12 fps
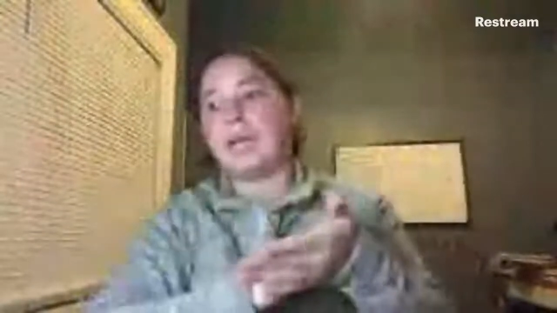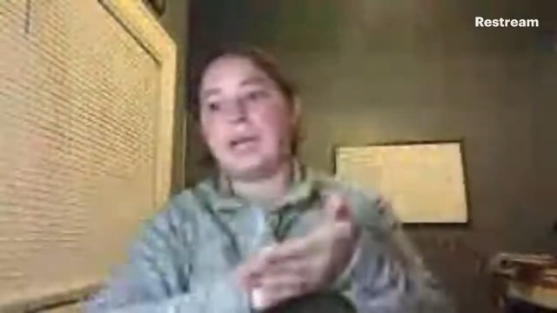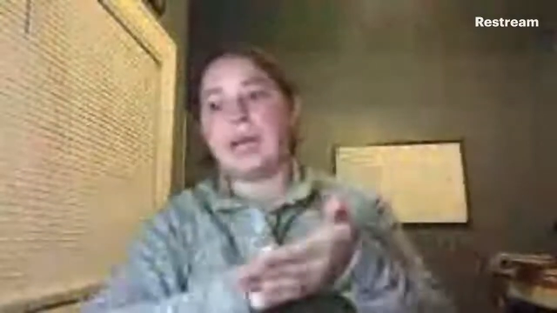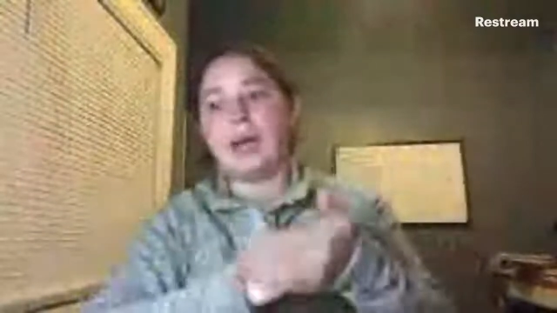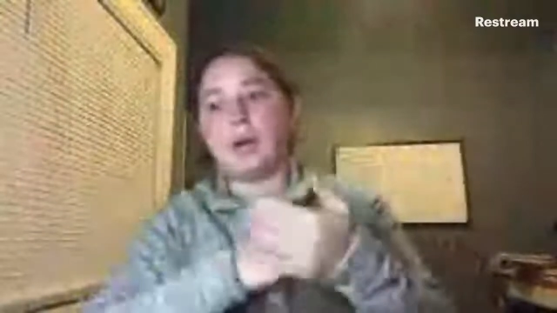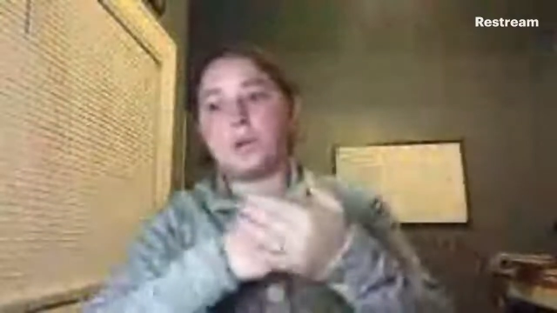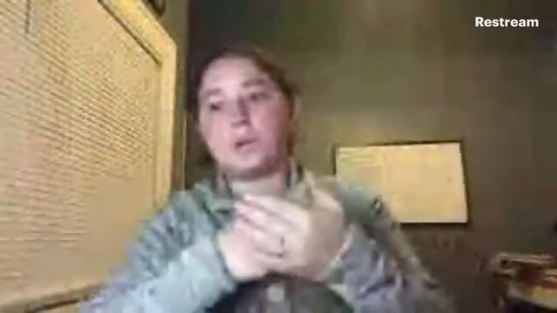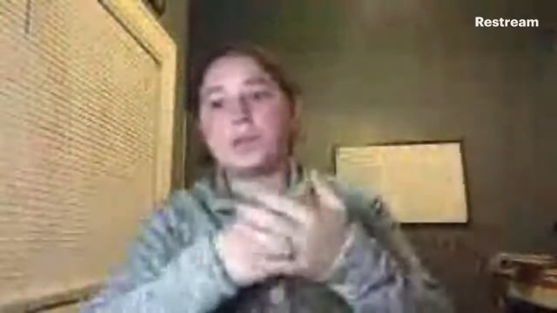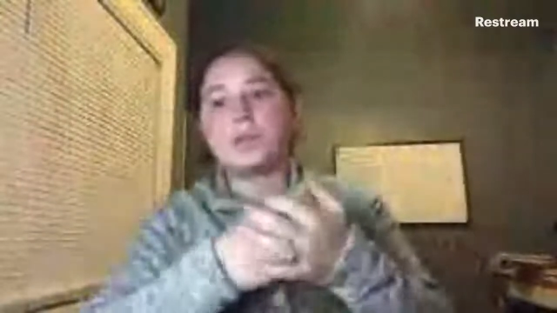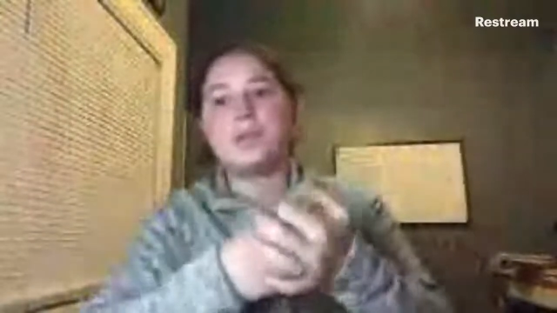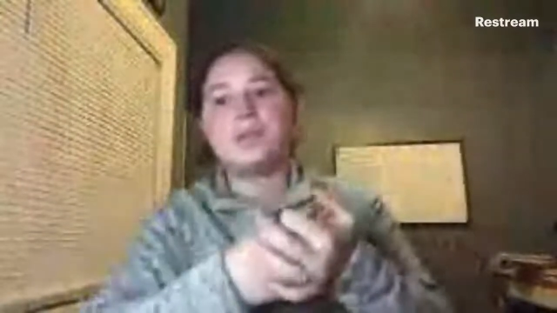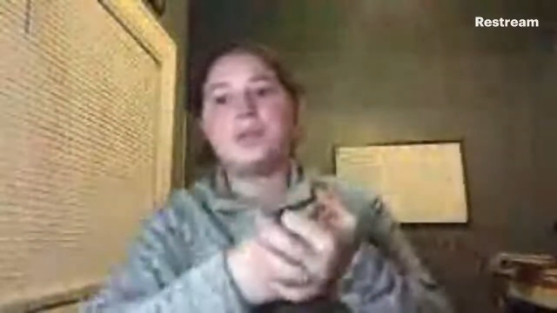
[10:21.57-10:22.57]
your
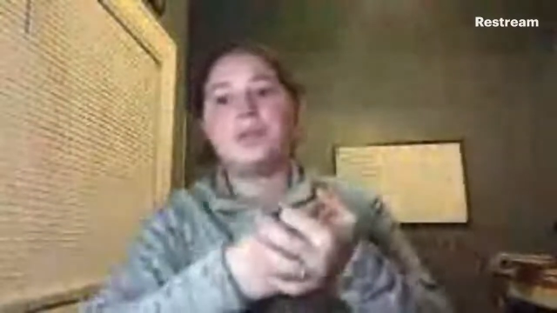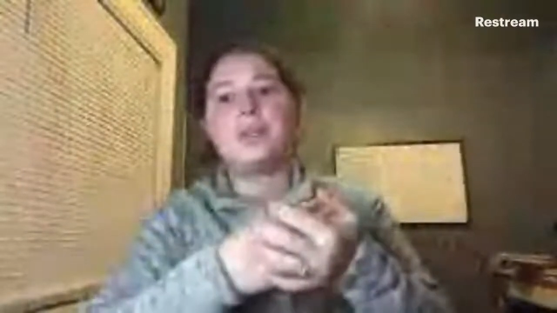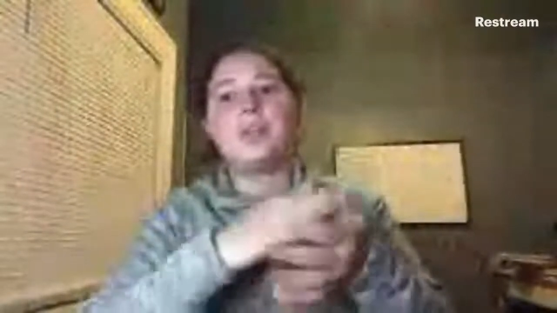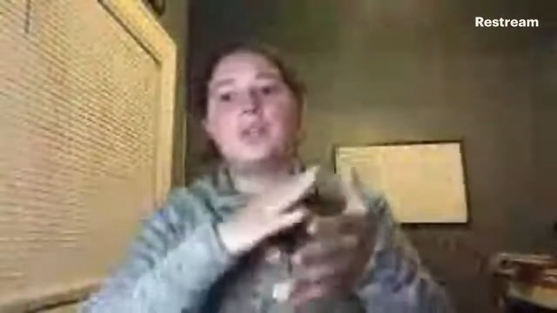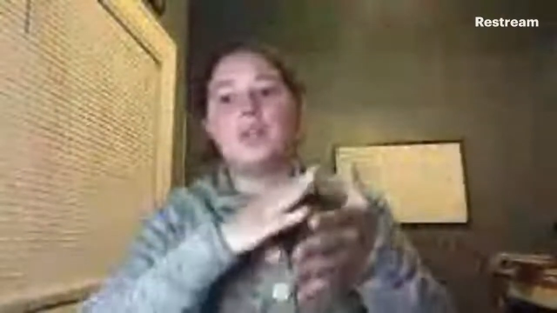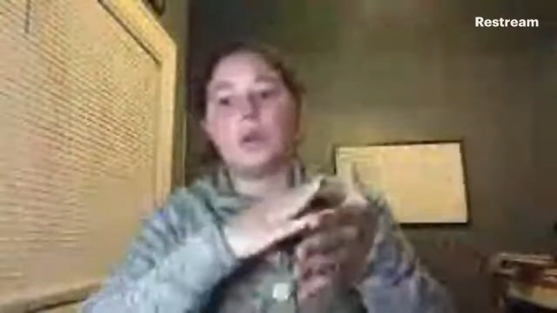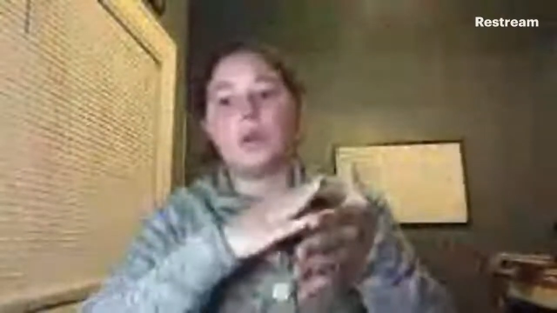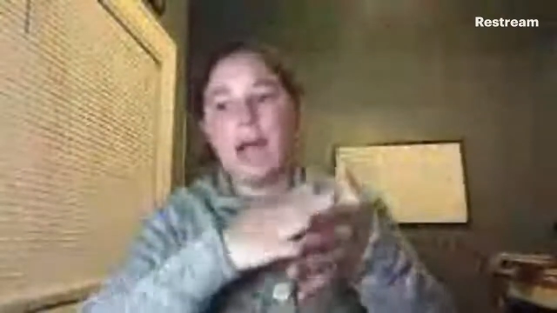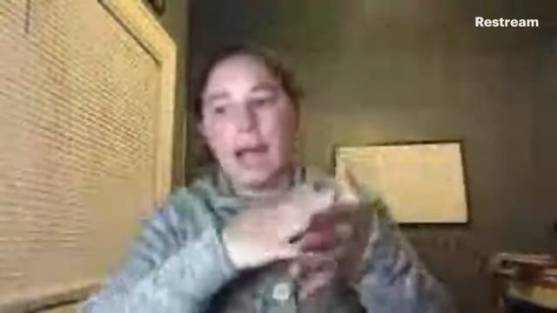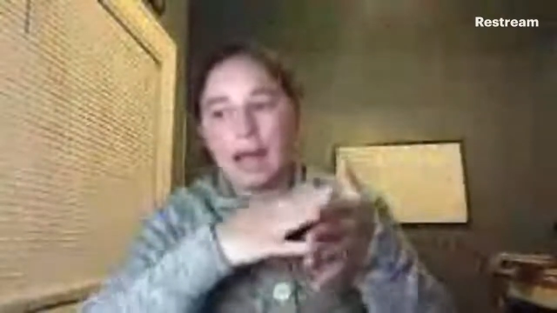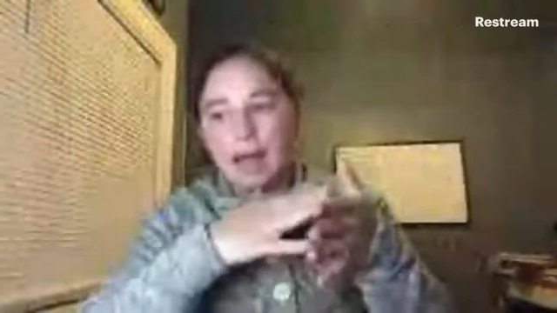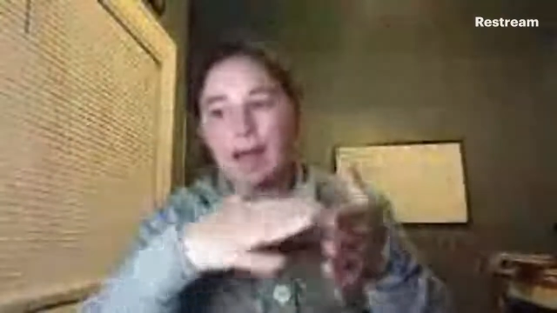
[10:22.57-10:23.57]

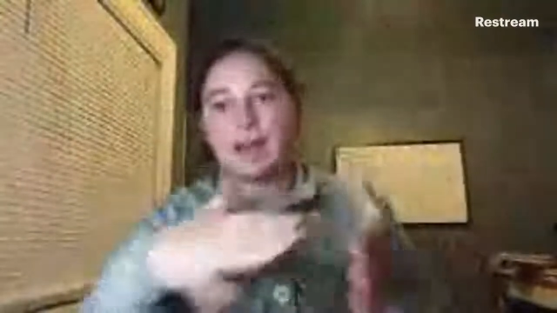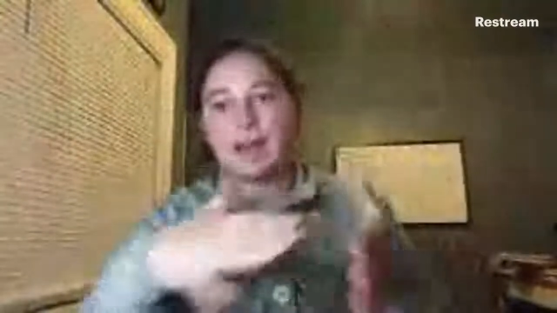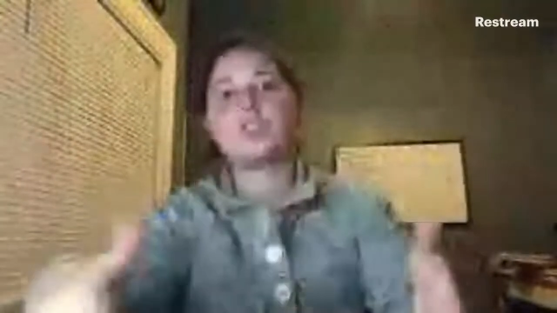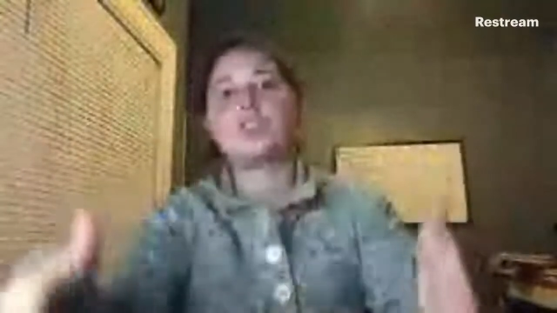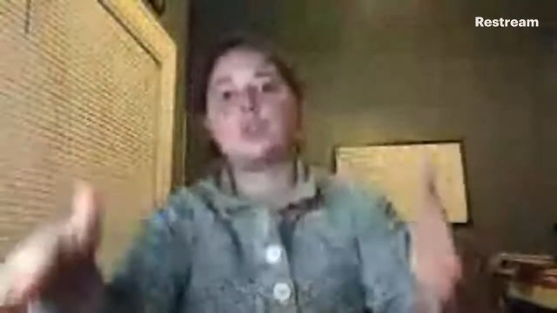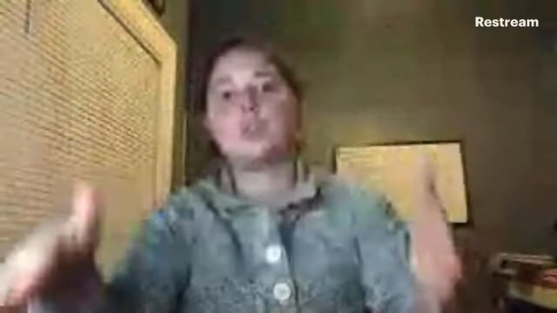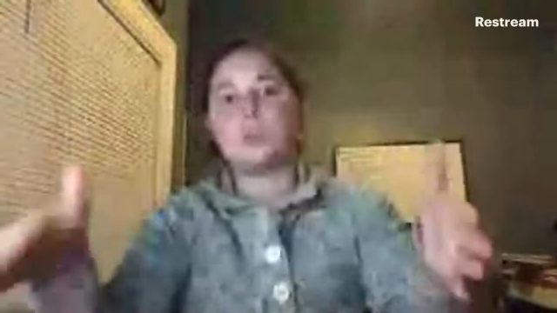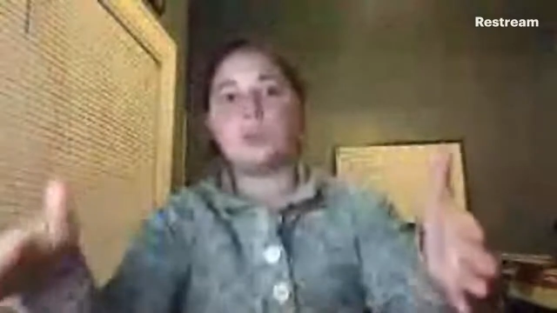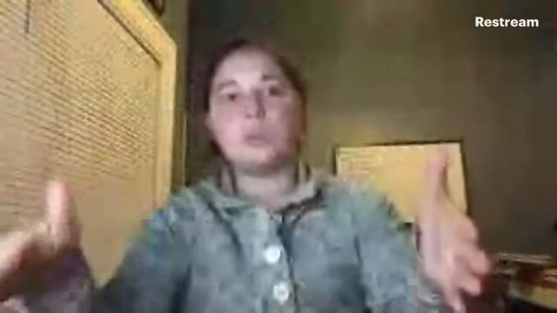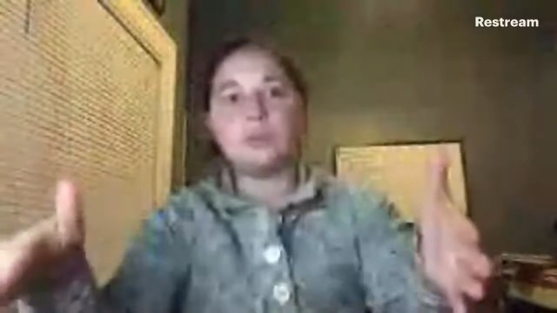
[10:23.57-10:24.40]
actual life